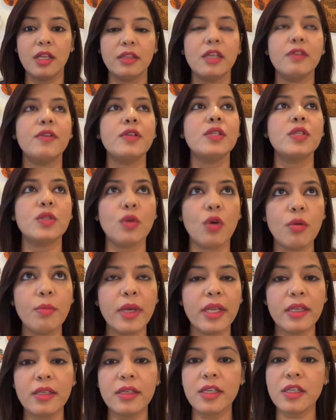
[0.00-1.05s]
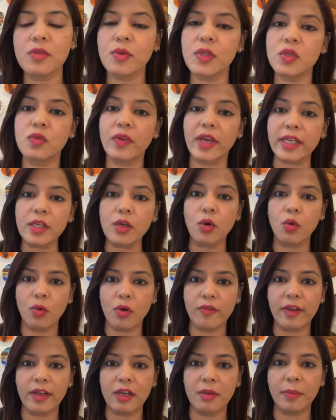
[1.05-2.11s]
There were so many. It was very
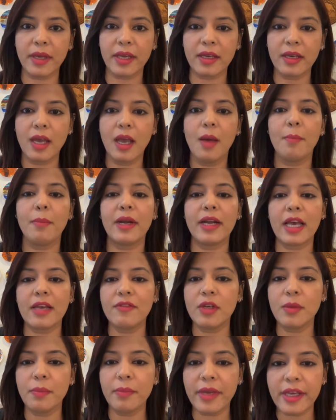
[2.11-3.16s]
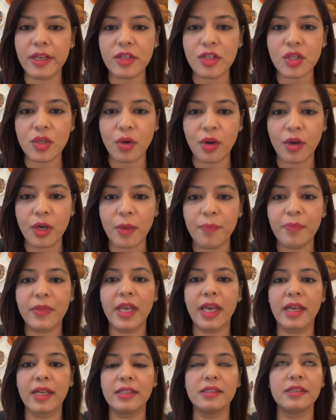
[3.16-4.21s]
overwhelming. But I will make sure
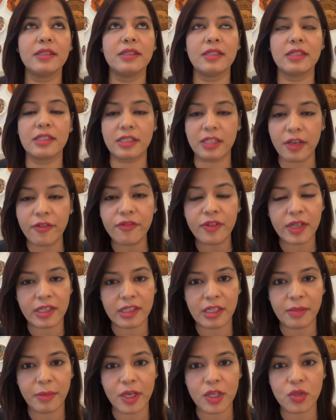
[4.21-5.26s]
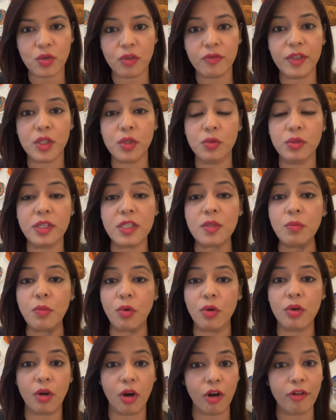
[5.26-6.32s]
and definitely make sure we do this
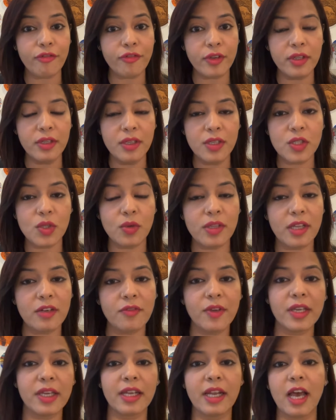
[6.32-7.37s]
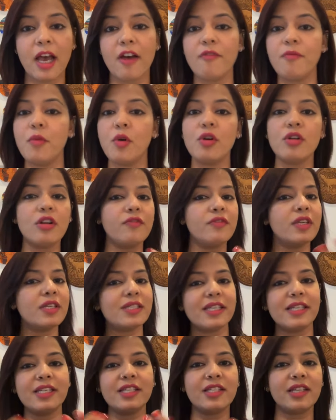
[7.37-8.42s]
more often so that we can have more of
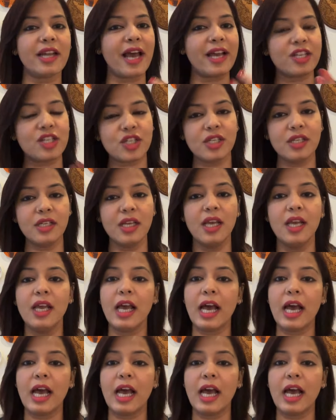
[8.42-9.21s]
this interaction.